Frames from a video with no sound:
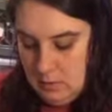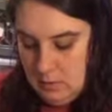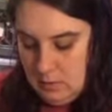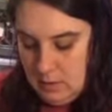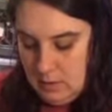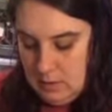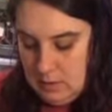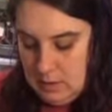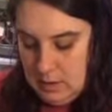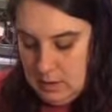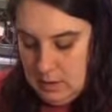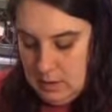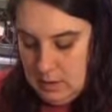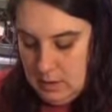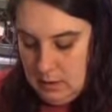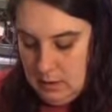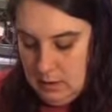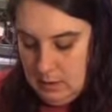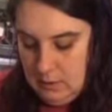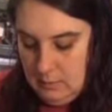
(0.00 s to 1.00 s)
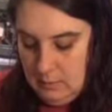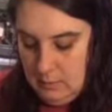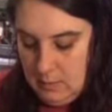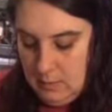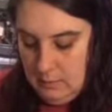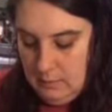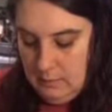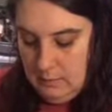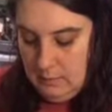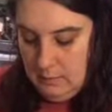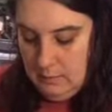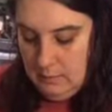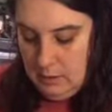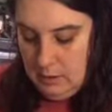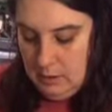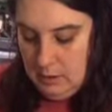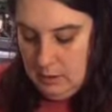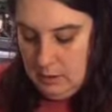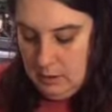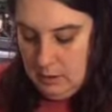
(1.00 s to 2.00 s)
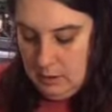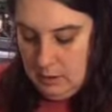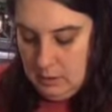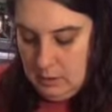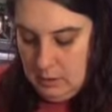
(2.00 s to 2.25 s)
without taking the label off completely.